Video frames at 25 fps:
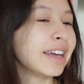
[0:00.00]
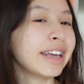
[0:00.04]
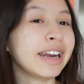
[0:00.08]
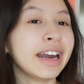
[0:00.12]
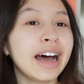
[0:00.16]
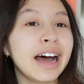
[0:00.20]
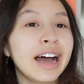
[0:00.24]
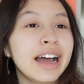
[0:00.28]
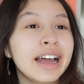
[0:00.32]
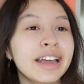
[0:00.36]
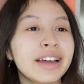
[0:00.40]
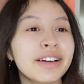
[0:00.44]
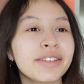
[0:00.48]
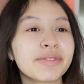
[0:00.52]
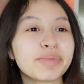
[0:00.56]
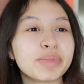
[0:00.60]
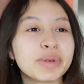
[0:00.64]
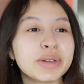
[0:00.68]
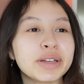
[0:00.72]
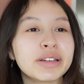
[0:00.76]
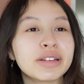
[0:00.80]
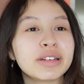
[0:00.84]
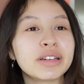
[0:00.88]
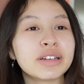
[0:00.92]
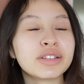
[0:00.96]
And I have
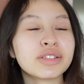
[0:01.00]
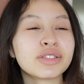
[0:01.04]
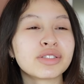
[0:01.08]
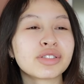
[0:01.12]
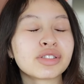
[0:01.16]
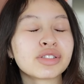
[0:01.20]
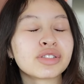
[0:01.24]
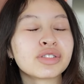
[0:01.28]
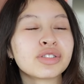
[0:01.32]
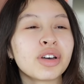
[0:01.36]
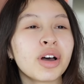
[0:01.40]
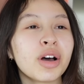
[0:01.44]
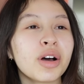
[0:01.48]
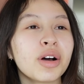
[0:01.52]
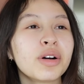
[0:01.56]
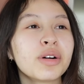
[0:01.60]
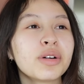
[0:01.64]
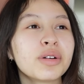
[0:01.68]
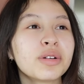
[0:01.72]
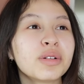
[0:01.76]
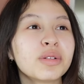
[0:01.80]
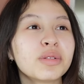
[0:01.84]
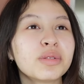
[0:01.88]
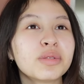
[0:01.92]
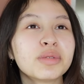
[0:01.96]
been
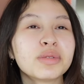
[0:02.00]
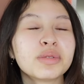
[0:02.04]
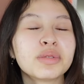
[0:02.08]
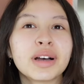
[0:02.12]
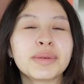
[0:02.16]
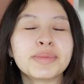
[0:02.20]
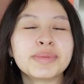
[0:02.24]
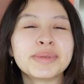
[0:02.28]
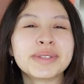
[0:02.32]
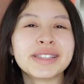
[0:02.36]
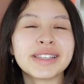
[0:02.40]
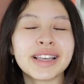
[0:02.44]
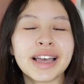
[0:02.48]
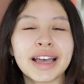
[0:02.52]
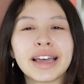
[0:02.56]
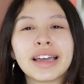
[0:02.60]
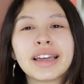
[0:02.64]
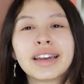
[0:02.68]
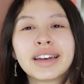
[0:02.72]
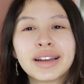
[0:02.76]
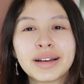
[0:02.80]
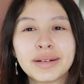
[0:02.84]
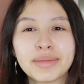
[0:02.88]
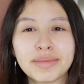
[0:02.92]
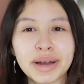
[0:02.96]
so
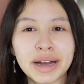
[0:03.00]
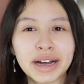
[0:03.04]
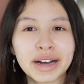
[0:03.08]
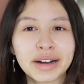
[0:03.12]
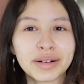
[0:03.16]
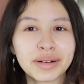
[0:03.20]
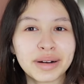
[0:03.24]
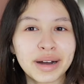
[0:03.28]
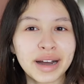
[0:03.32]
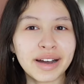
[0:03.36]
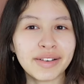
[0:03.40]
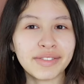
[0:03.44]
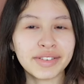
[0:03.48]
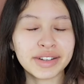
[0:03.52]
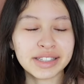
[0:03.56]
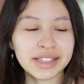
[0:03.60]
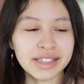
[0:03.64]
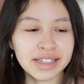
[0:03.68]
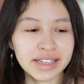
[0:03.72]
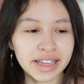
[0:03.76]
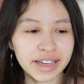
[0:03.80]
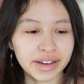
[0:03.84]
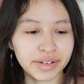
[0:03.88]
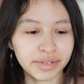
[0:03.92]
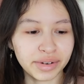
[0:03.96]
upset about having
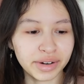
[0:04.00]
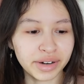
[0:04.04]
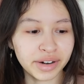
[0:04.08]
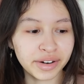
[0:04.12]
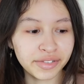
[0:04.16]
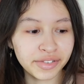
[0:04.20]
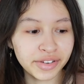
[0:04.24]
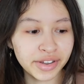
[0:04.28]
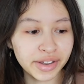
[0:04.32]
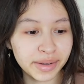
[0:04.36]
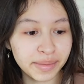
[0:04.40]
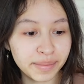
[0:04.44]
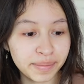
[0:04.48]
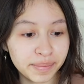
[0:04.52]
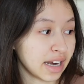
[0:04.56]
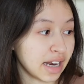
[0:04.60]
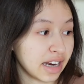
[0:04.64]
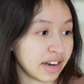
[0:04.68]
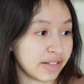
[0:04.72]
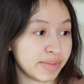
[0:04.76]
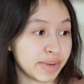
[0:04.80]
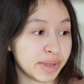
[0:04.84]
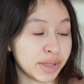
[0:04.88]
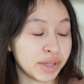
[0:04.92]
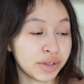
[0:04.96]
to get rid of him.
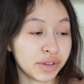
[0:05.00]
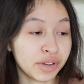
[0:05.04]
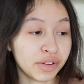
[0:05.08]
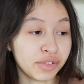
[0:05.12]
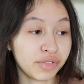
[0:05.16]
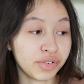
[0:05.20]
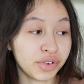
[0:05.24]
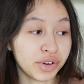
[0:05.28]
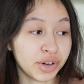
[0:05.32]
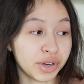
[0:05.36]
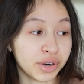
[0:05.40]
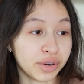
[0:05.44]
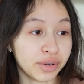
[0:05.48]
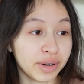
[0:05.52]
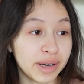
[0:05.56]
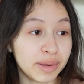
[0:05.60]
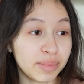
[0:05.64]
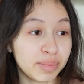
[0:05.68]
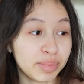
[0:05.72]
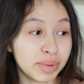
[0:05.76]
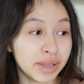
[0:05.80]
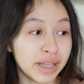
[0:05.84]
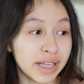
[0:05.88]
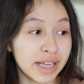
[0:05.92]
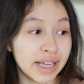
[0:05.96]
I've been looking for a
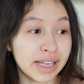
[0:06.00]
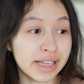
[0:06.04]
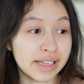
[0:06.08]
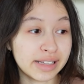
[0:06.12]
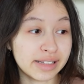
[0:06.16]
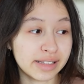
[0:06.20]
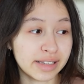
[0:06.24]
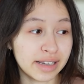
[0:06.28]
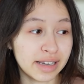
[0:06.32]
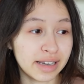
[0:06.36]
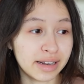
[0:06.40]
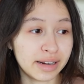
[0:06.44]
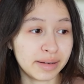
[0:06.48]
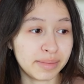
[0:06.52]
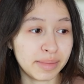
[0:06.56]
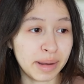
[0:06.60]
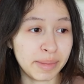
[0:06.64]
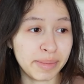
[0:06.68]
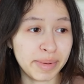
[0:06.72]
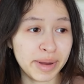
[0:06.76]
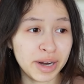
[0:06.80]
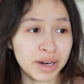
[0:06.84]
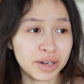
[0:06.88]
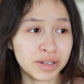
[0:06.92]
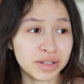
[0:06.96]
great place, and my
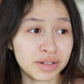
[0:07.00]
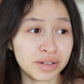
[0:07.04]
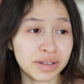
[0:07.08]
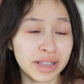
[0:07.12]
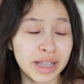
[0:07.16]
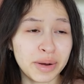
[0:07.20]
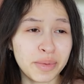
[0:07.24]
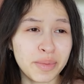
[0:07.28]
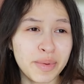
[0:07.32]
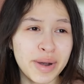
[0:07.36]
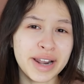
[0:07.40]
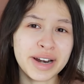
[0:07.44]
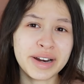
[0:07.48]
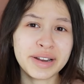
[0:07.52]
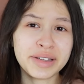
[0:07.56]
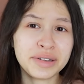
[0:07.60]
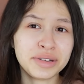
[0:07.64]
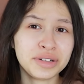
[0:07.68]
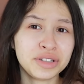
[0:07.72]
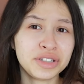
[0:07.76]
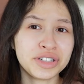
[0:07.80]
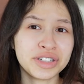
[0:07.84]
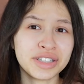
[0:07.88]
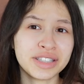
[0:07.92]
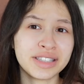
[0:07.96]
parents are like, why don't
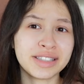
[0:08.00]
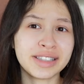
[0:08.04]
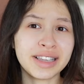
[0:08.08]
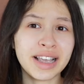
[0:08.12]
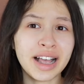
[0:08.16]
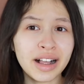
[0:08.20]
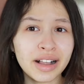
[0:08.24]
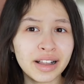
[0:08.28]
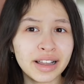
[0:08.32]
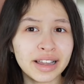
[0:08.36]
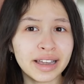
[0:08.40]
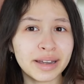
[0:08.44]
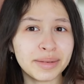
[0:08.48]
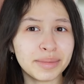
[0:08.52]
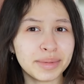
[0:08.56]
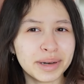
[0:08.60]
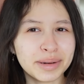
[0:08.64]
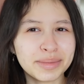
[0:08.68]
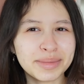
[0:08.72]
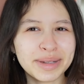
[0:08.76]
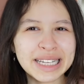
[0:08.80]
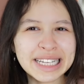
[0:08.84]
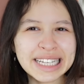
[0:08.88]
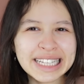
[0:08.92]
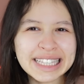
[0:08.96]
you just sell him? And
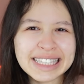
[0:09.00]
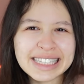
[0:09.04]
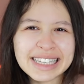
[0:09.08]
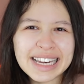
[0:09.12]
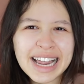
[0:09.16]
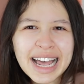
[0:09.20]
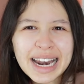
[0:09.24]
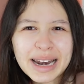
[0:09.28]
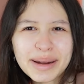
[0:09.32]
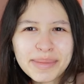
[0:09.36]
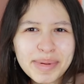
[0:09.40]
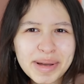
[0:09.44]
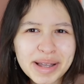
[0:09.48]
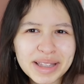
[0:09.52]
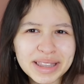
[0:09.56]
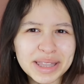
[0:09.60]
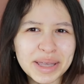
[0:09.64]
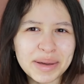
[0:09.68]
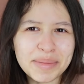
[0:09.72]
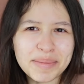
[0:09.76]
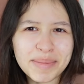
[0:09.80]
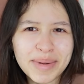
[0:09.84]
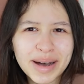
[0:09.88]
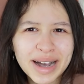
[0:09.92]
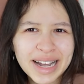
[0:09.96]
I'm like, it's not about
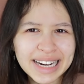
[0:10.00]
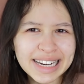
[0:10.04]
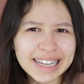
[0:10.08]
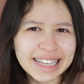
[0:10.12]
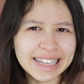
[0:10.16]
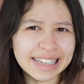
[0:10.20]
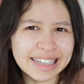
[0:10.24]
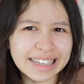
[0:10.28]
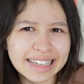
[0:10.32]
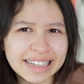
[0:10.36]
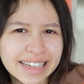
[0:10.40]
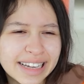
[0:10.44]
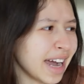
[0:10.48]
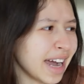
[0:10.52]
the money.